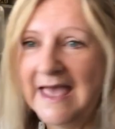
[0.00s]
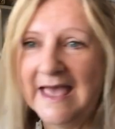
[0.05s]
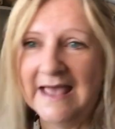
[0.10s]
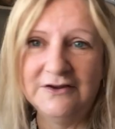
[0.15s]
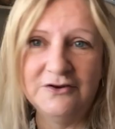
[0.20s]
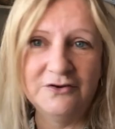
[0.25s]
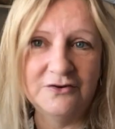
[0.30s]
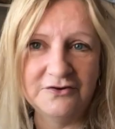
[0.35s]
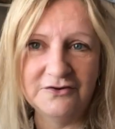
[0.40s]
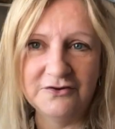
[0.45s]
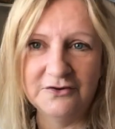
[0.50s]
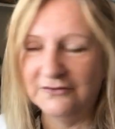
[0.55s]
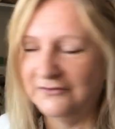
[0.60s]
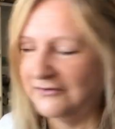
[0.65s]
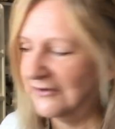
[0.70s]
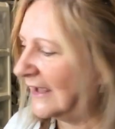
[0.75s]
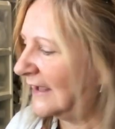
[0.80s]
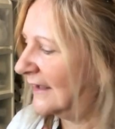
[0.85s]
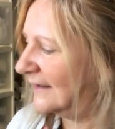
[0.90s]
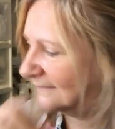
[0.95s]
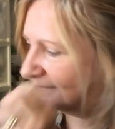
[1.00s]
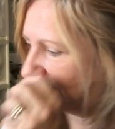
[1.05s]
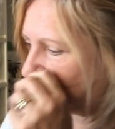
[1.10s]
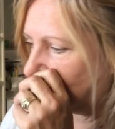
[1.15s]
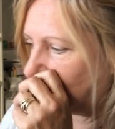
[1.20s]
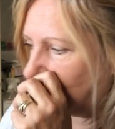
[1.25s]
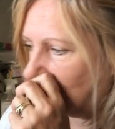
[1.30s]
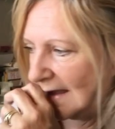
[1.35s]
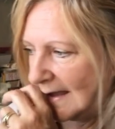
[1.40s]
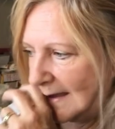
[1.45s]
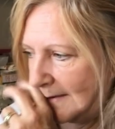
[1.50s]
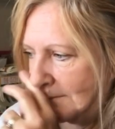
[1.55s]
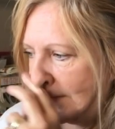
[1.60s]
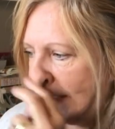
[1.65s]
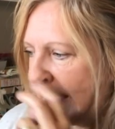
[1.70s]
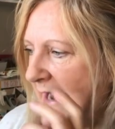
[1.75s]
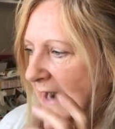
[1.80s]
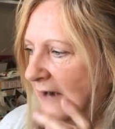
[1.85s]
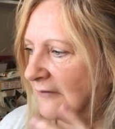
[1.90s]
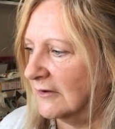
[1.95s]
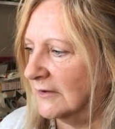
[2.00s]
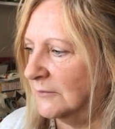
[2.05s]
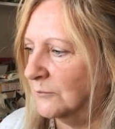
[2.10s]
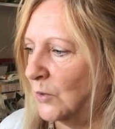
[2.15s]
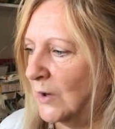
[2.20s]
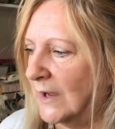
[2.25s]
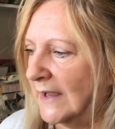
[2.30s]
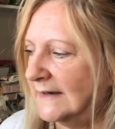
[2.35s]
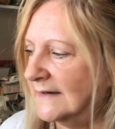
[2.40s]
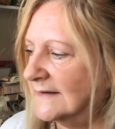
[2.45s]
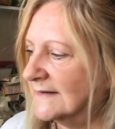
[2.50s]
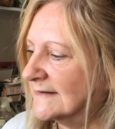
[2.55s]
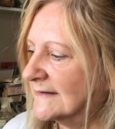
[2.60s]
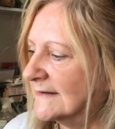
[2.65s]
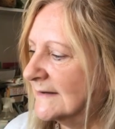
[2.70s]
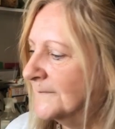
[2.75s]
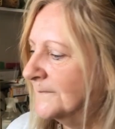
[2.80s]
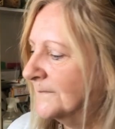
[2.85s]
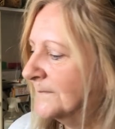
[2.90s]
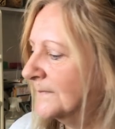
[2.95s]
And you can use, it's all Aran weight.